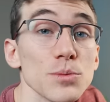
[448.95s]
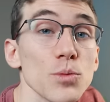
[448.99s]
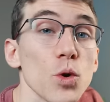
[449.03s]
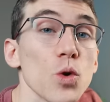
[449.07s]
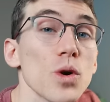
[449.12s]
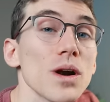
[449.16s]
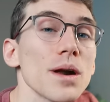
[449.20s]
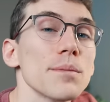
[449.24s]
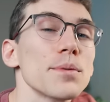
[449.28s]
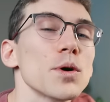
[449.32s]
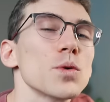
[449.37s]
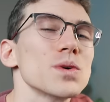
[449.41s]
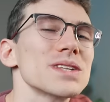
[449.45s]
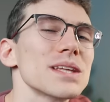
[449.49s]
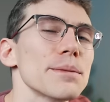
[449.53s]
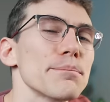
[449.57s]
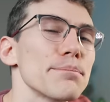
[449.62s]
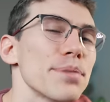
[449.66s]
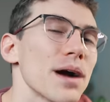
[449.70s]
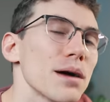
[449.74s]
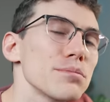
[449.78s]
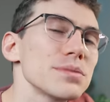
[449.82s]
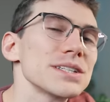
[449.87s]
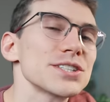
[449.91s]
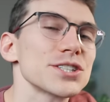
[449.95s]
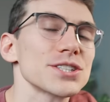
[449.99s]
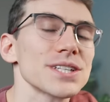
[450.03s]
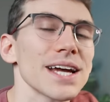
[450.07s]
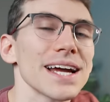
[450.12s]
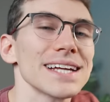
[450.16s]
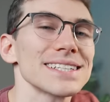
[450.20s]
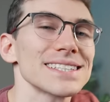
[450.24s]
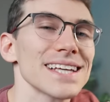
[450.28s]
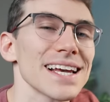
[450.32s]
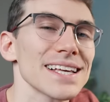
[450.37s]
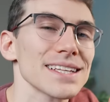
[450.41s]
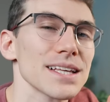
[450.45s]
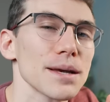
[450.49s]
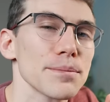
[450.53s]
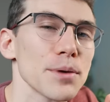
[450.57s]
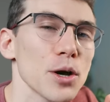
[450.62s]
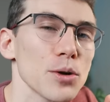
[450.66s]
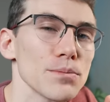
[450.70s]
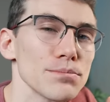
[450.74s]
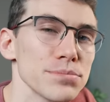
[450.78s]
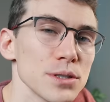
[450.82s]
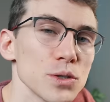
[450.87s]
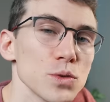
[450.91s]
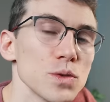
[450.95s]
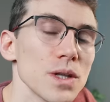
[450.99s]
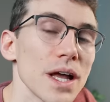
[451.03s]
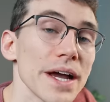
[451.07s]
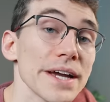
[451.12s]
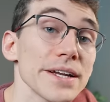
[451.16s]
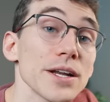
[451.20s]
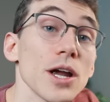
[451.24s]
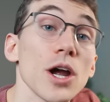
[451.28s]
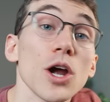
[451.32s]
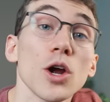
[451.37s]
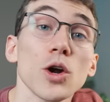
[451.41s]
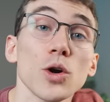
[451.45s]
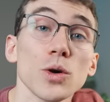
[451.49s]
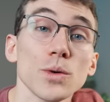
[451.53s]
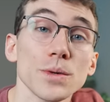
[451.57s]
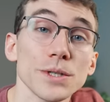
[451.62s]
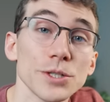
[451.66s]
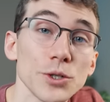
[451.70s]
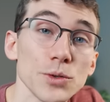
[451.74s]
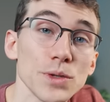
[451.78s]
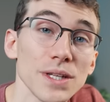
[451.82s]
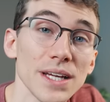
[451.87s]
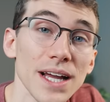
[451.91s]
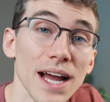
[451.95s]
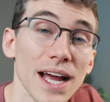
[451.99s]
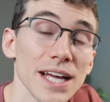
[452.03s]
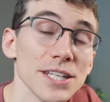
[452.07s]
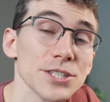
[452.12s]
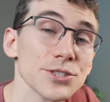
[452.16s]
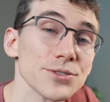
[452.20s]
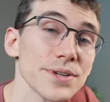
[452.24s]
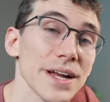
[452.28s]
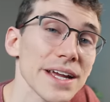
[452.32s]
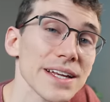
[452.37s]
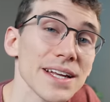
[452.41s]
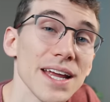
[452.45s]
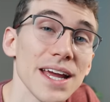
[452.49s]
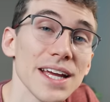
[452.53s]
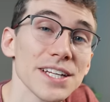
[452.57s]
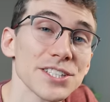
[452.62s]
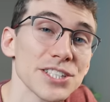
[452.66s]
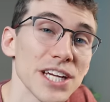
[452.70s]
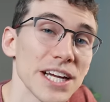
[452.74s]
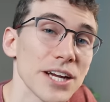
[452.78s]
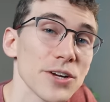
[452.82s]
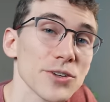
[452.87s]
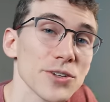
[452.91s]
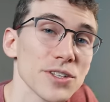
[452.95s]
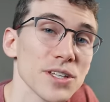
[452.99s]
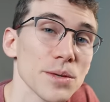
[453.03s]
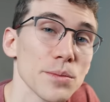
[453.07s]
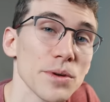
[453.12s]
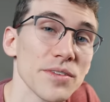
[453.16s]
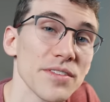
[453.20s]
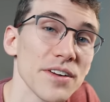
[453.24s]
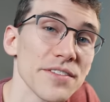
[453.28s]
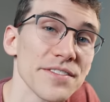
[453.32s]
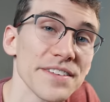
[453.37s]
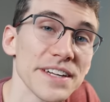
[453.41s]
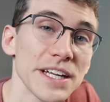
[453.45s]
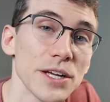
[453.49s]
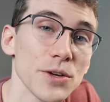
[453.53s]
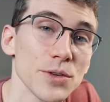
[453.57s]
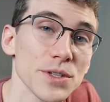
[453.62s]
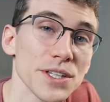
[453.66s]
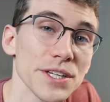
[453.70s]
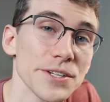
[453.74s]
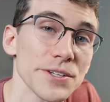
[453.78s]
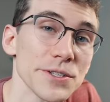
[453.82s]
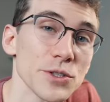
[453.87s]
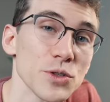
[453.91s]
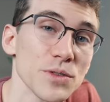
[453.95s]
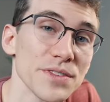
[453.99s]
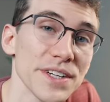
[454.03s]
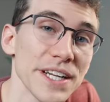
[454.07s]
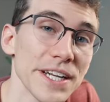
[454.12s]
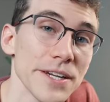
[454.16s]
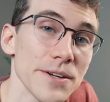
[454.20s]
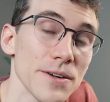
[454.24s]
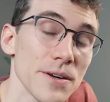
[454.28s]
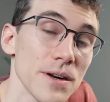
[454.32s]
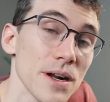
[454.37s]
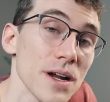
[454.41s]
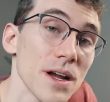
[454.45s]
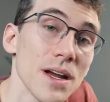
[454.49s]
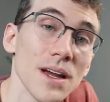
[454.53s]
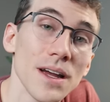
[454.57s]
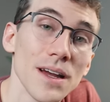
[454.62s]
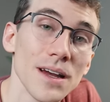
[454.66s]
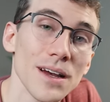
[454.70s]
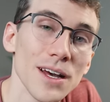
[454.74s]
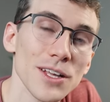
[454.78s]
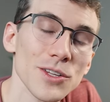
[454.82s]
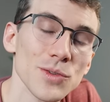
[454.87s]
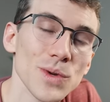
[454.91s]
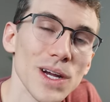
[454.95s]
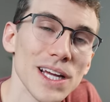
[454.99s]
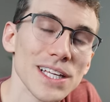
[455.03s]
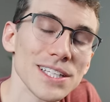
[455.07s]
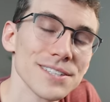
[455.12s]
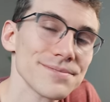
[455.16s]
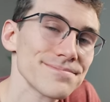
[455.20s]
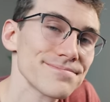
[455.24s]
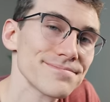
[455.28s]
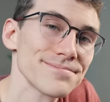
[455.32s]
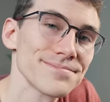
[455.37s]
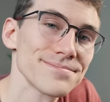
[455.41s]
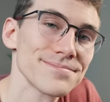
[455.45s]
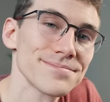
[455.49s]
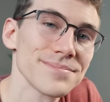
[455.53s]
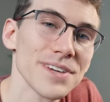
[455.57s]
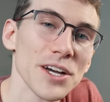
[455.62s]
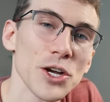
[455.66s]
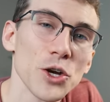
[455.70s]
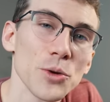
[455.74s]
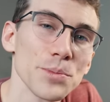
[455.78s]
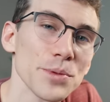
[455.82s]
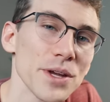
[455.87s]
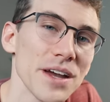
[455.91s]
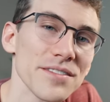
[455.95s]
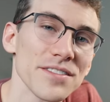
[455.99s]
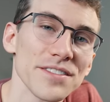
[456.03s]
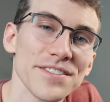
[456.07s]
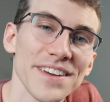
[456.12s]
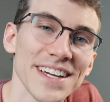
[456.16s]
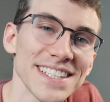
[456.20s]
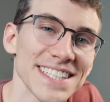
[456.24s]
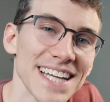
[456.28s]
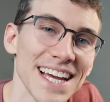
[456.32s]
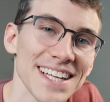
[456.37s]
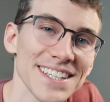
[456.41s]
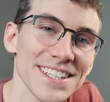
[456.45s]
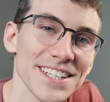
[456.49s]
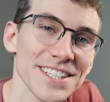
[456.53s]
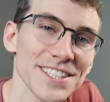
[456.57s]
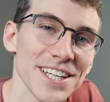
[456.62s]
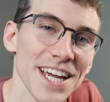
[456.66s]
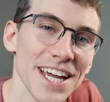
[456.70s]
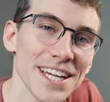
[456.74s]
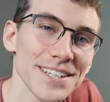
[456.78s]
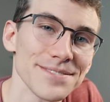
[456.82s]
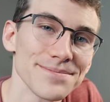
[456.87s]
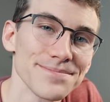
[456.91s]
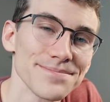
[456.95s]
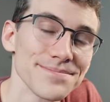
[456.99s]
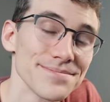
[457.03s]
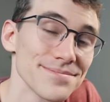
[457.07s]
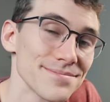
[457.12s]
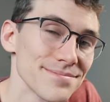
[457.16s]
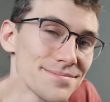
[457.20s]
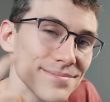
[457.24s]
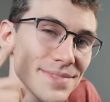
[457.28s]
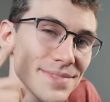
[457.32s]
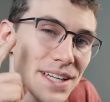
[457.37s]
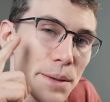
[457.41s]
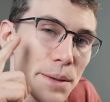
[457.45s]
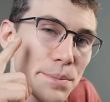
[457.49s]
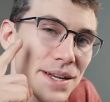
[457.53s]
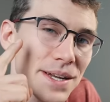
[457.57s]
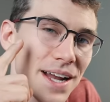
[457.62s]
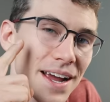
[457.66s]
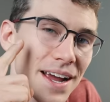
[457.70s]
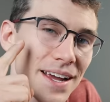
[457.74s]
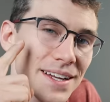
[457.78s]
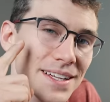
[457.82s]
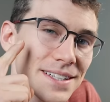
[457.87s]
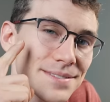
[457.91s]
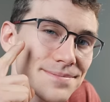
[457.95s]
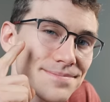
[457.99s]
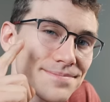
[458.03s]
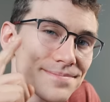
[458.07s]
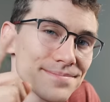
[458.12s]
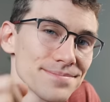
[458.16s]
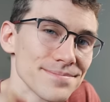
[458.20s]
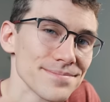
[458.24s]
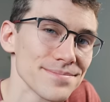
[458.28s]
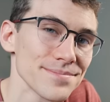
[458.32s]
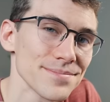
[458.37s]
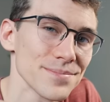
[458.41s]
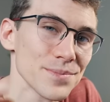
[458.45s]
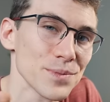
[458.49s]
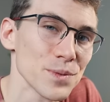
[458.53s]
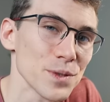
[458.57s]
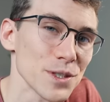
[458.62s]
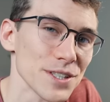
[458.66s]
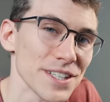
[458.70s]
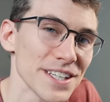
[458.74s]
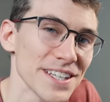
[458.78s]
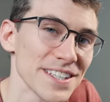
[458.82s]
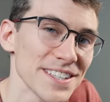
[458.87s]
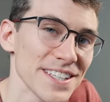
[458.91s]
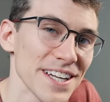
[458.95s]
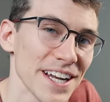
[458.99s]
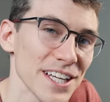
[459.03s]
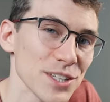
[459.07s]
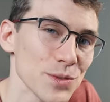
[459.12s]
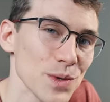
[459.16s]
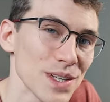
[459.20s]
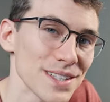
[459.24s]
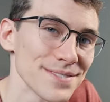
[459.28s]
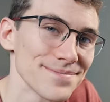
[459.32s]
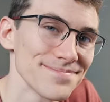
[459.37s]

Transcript: more about what the published science says about blue light or reducing eye strain, check out some of our video series over here. Otherwise, I hope you have a fantastic day. Keep an eye on it. We'll see you in the next one.